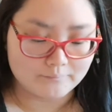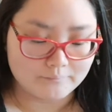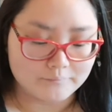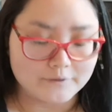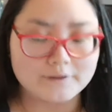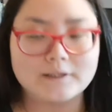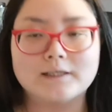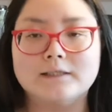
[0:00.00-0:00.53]

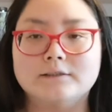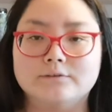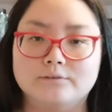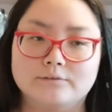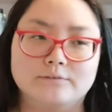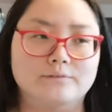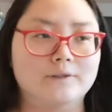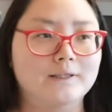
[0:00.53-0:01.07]
but it is
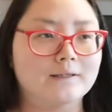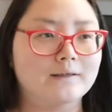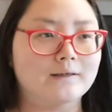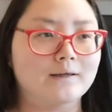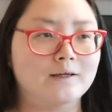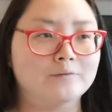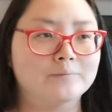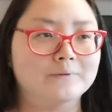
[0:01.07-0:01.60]
also
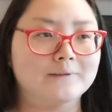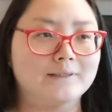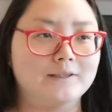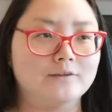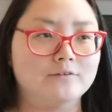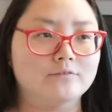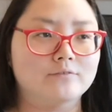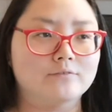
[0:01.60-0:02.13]
I
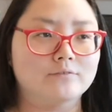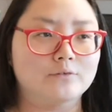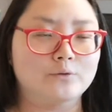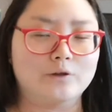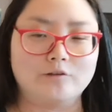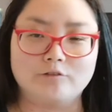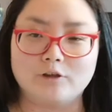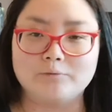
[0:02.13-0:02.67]
believe
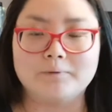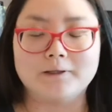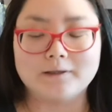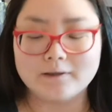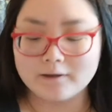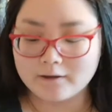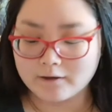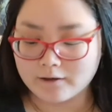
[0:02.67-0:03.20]
quite rapey.
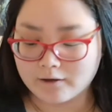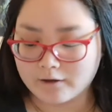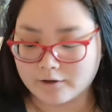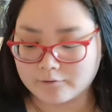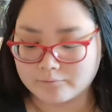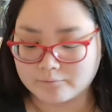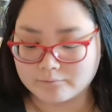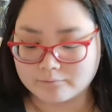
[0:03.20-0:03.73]

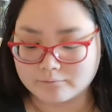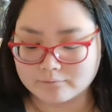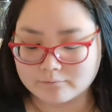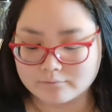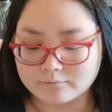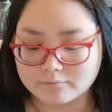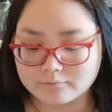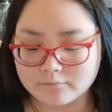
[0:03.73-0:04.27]

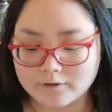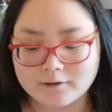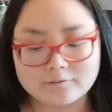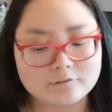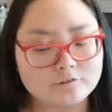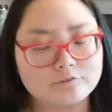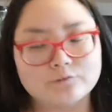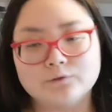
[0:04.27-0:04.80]
There
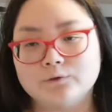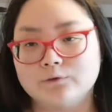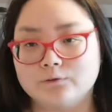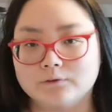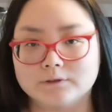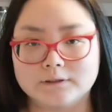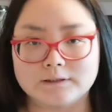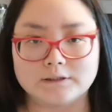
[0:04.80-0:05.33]
are a few
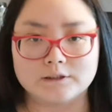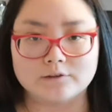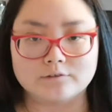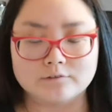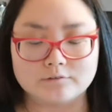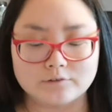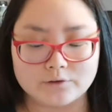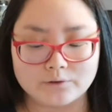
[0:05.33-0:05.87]
talks and stuff
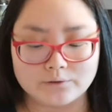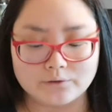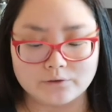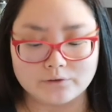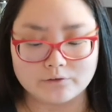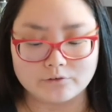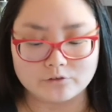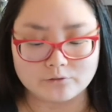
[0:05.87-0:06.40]

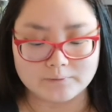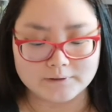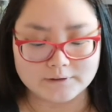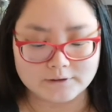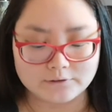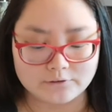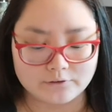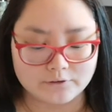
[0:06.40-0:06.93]
on
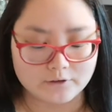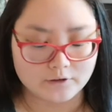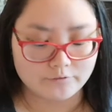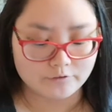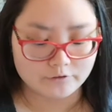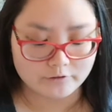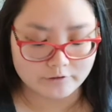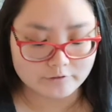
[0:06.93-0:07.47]
Romancing the Gothic
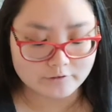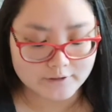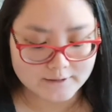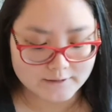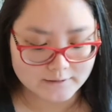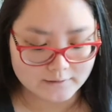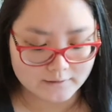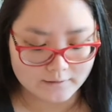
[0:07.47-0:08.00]
if you're
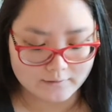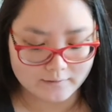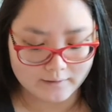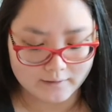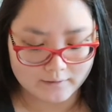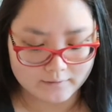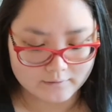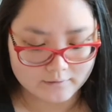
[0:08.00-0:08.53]
interested in
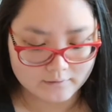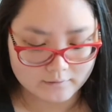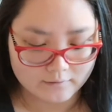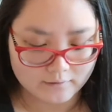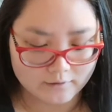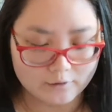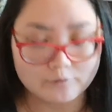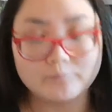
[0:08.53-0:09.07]
that.
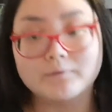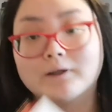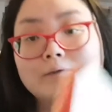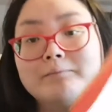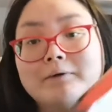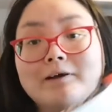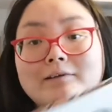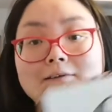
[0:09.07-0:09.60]
And
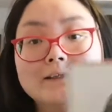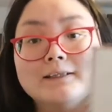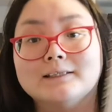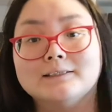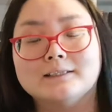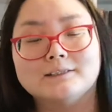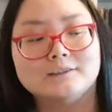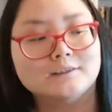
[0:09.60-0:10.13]
apparently
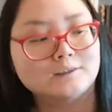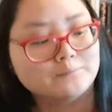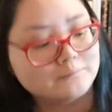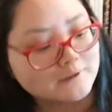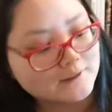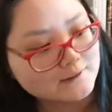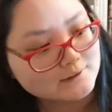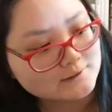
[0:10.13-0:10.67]
this has some
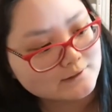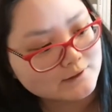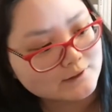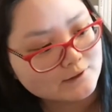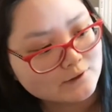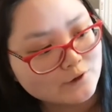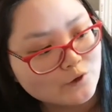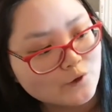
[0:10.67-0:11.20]
nice
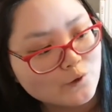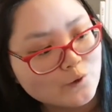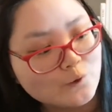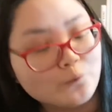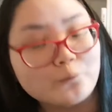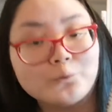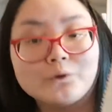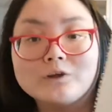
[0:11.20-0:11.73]

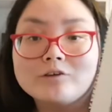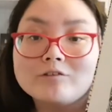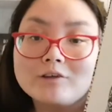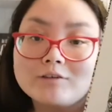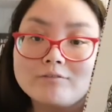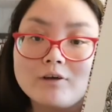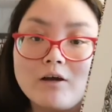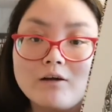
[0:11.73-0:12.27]
wood
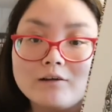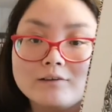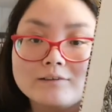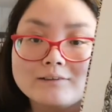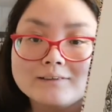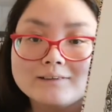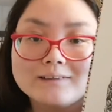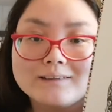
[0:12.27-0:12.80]
engraving
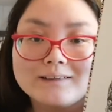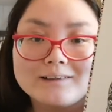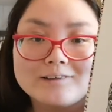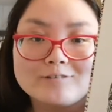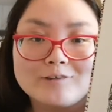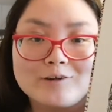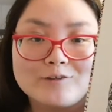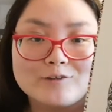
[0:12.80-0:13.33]
art
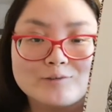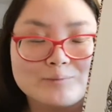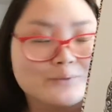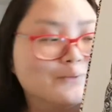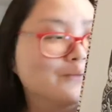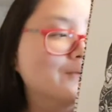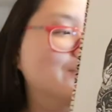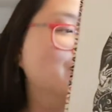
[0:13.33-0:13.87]
throughout the
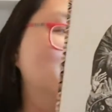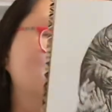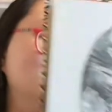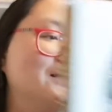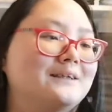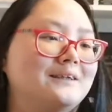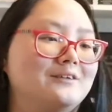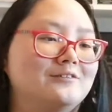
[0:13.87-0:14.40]
book, which
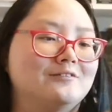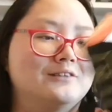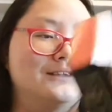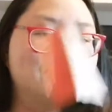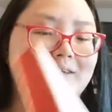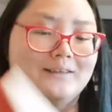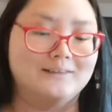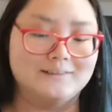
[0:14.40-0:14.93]
I didn't
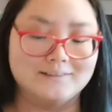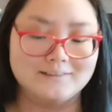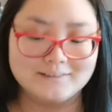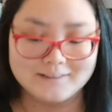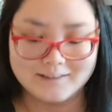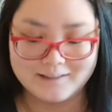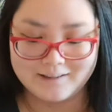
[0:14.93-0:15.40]
realise